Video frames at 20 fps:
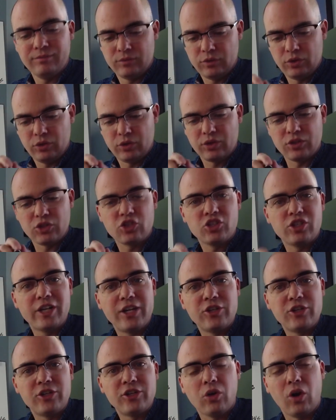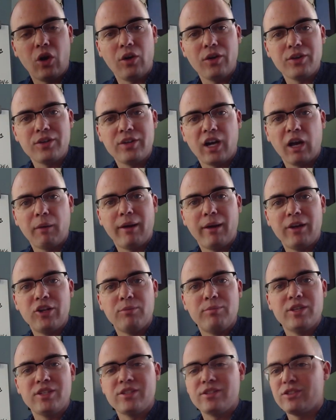You can schedule a call to talk about your
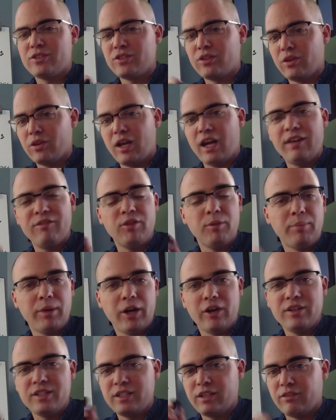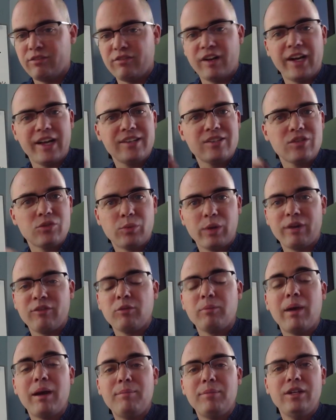business, your life, your parenting, your finances, whatever it
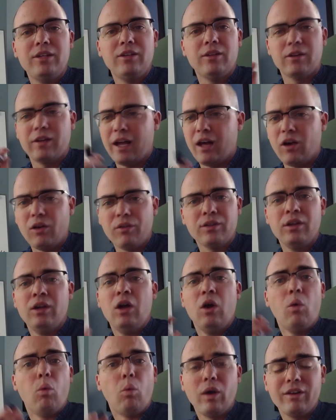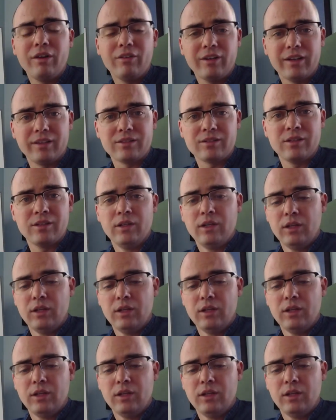might be, your health, whatever it is.